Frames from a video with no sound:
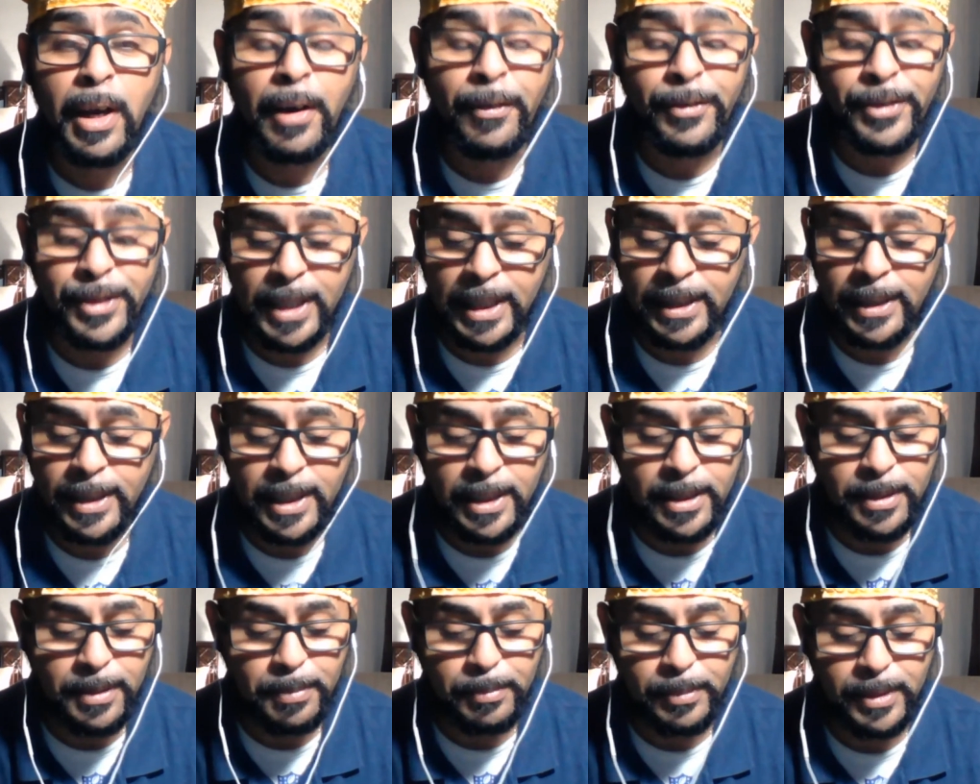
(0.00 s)
I've said
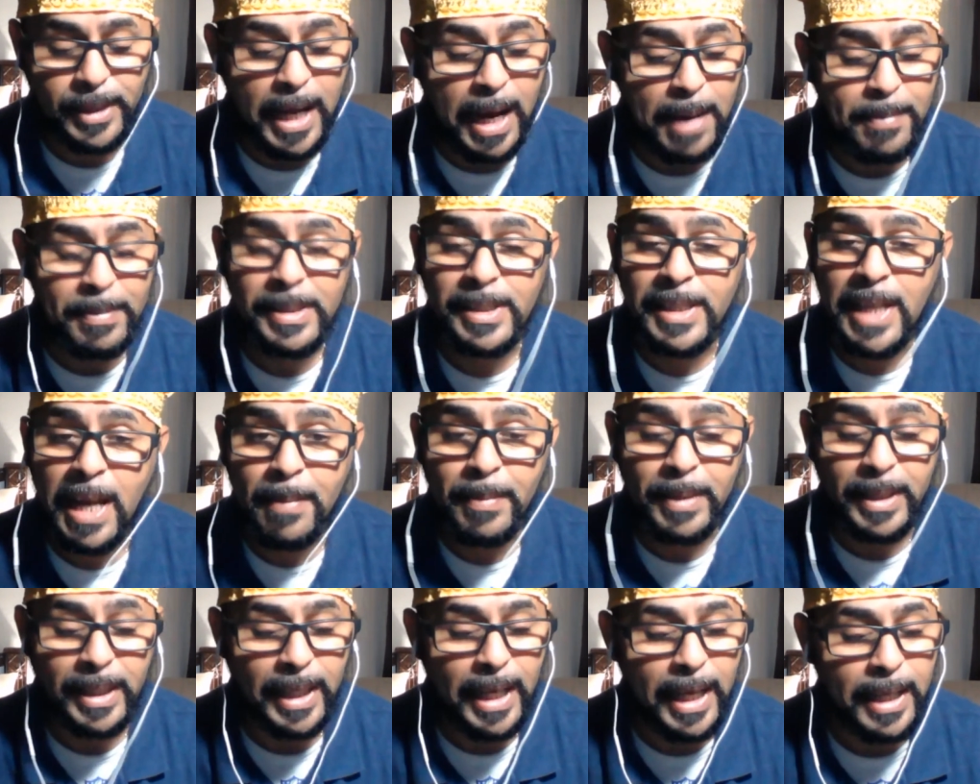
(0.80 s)
this time and
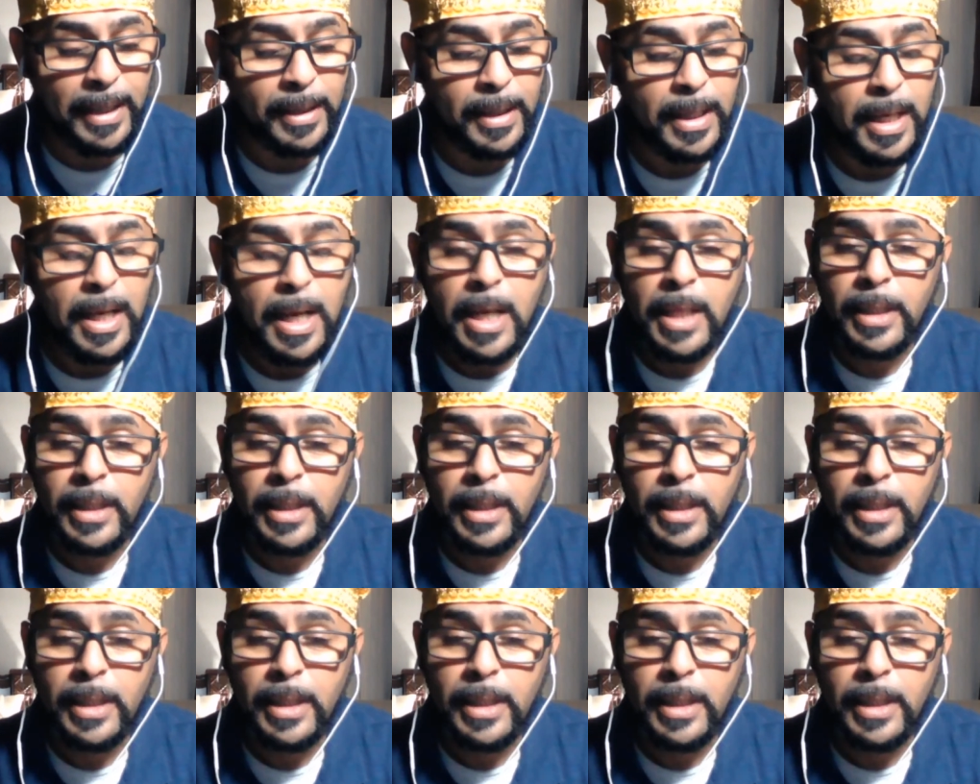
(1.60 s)
time again.